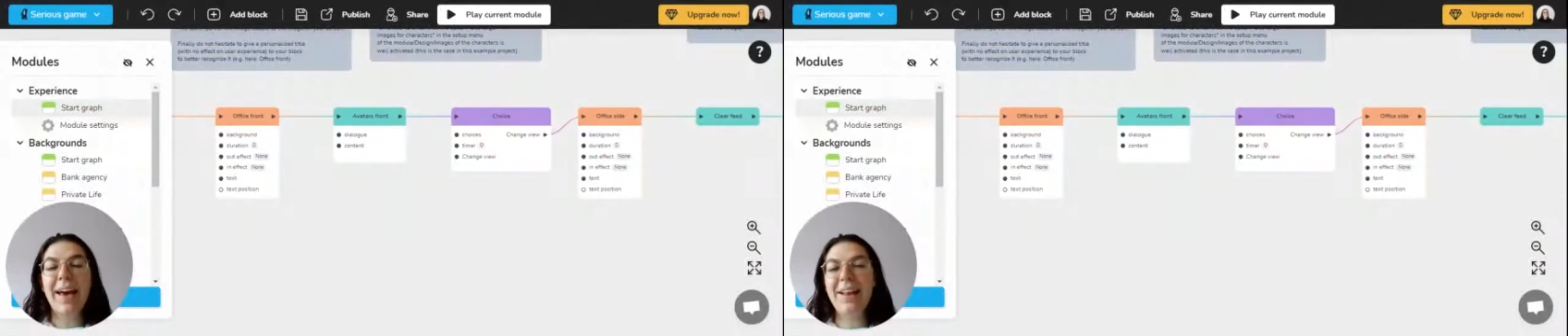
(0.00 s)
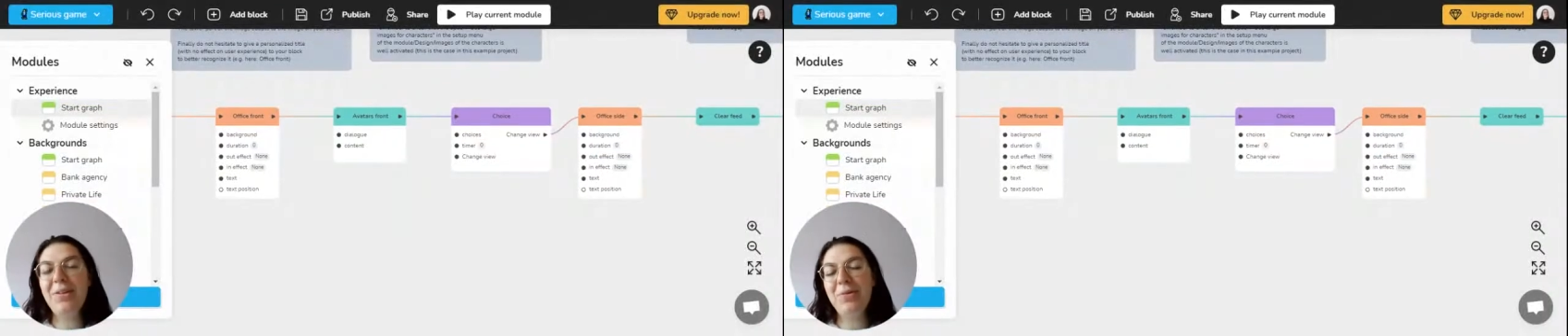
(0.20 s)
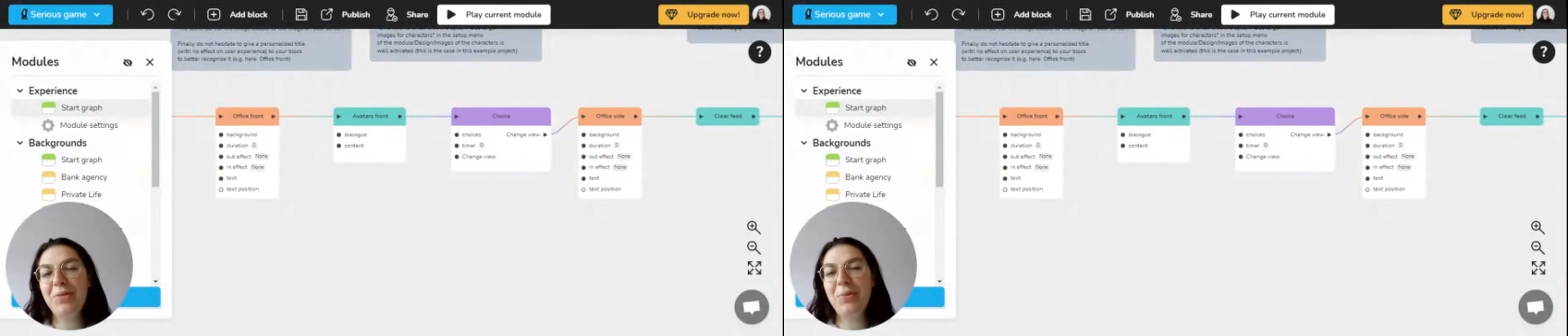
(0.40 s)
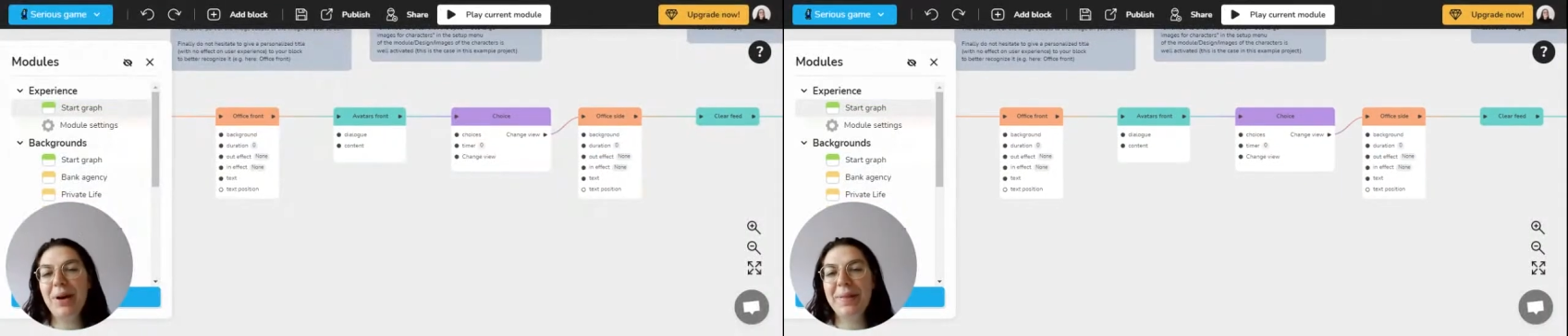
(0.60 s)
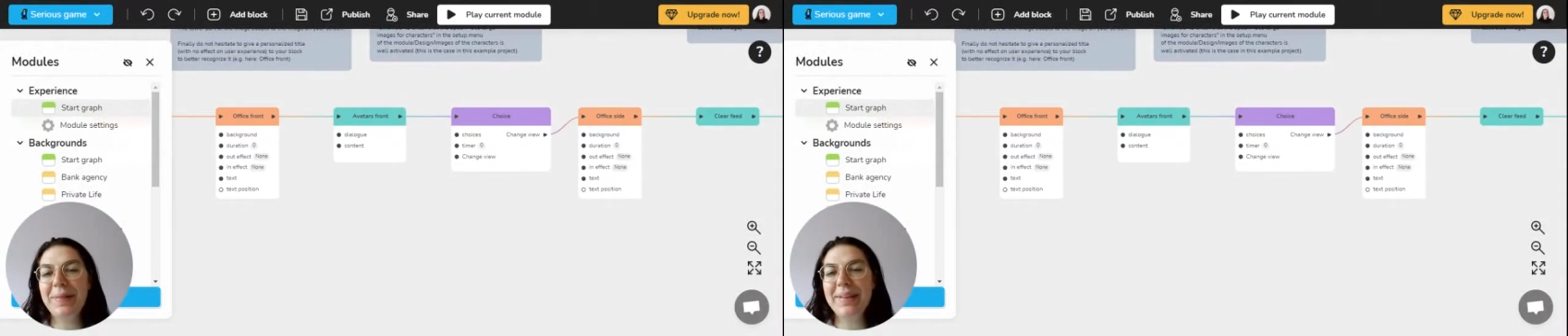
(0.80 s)
Hello
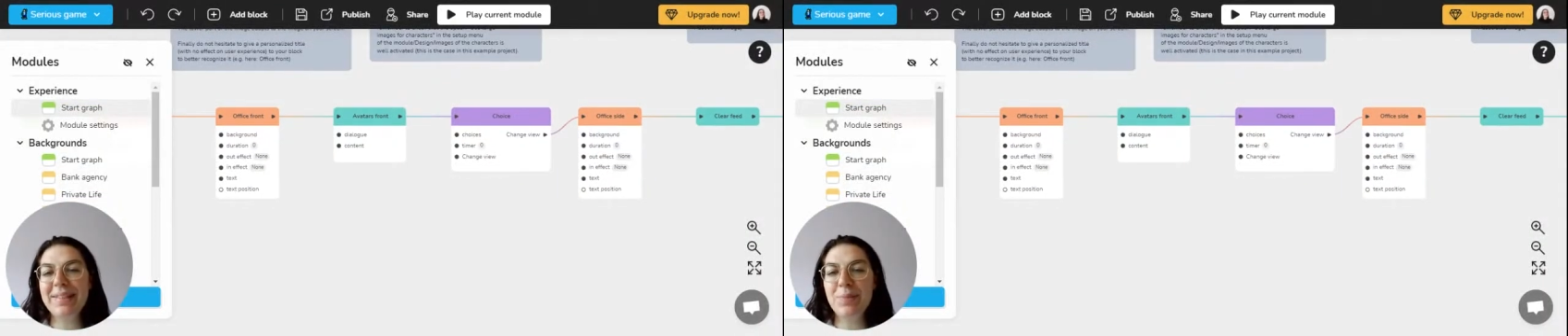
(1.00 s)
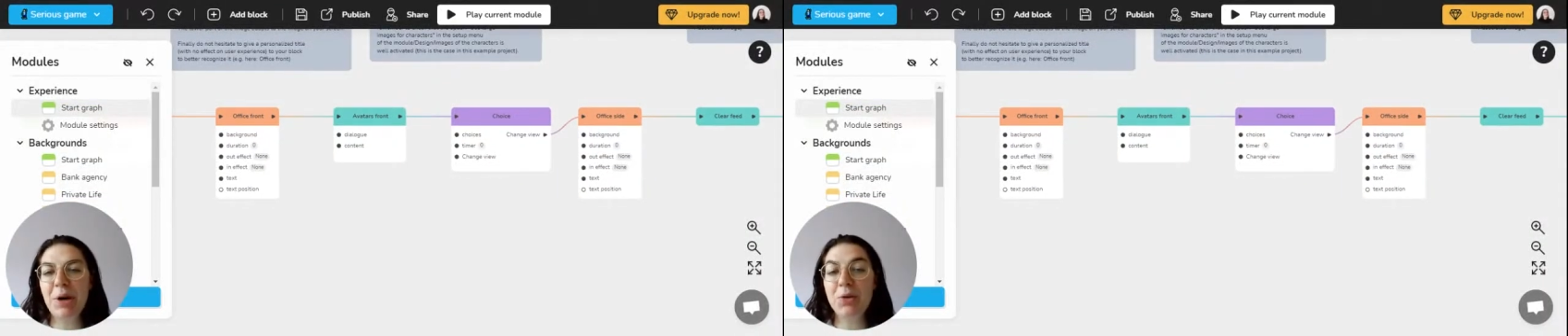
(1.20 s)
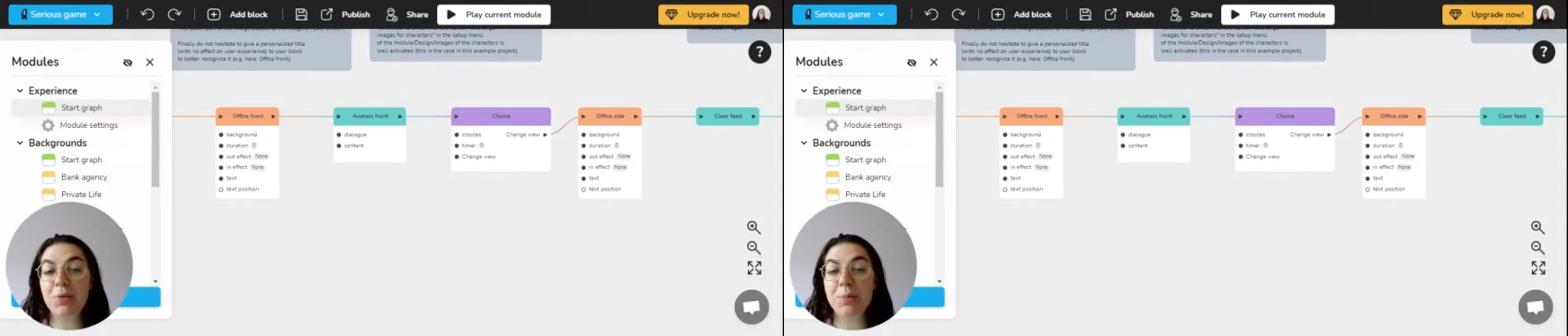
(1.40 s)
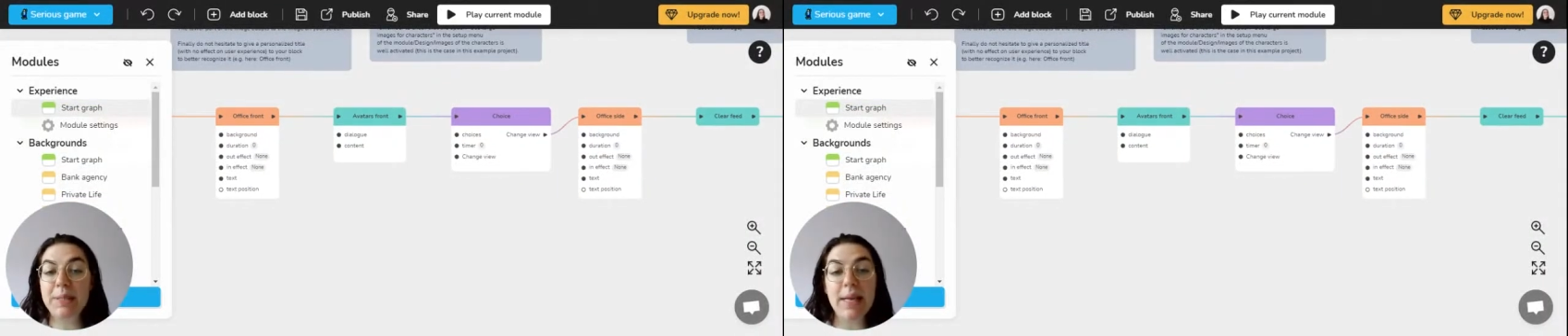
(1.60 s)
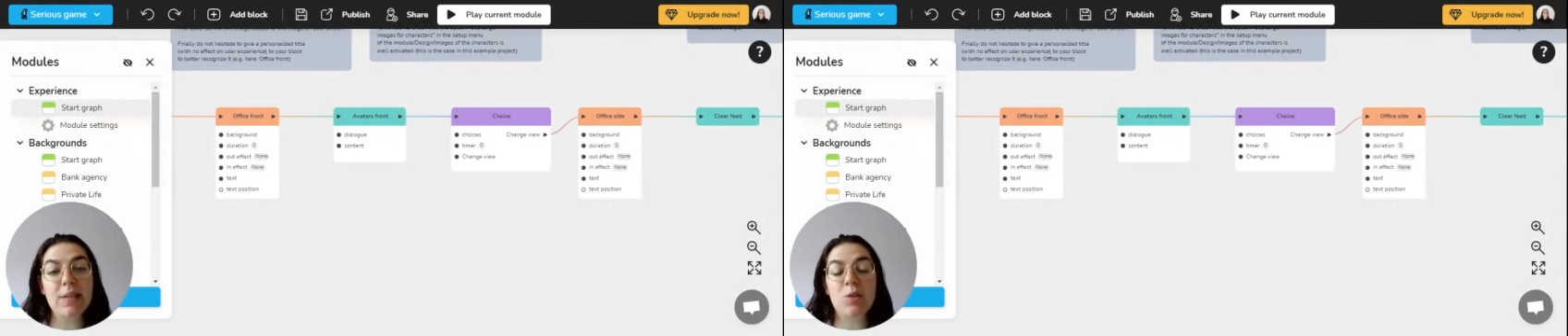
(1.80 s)
everyone, this is Mago from
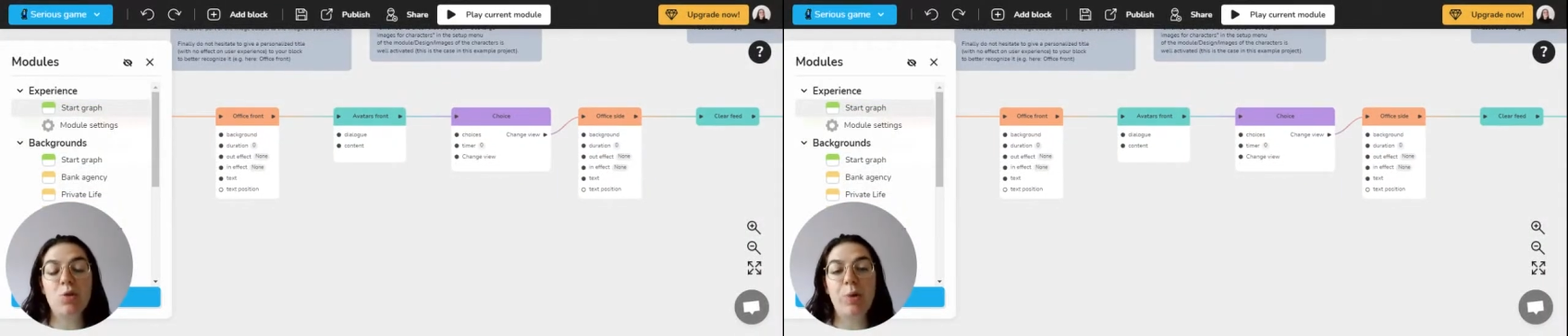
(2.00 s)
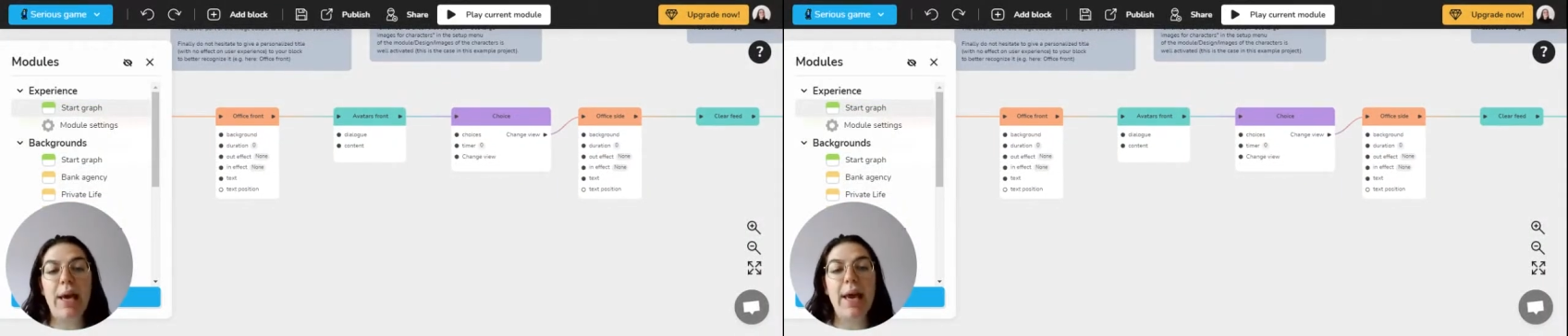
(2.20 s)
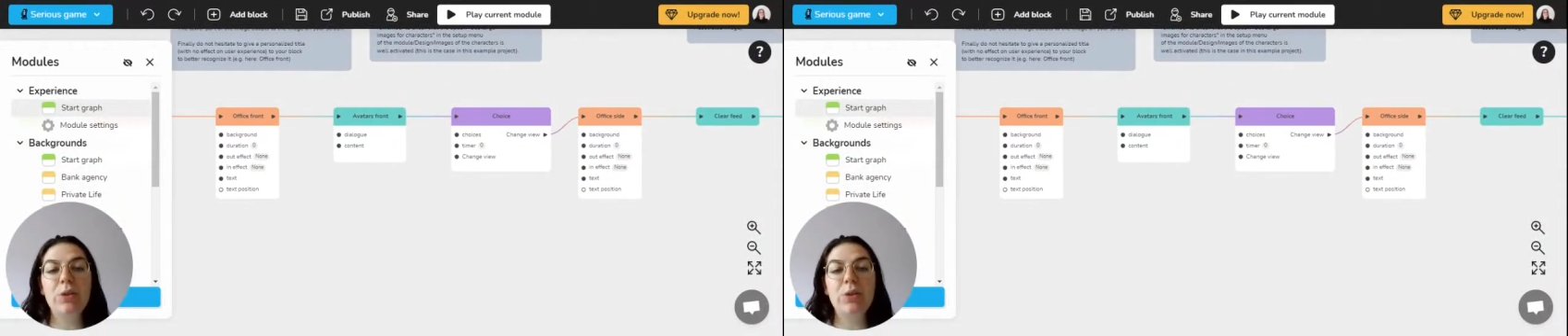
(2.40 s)
Celestory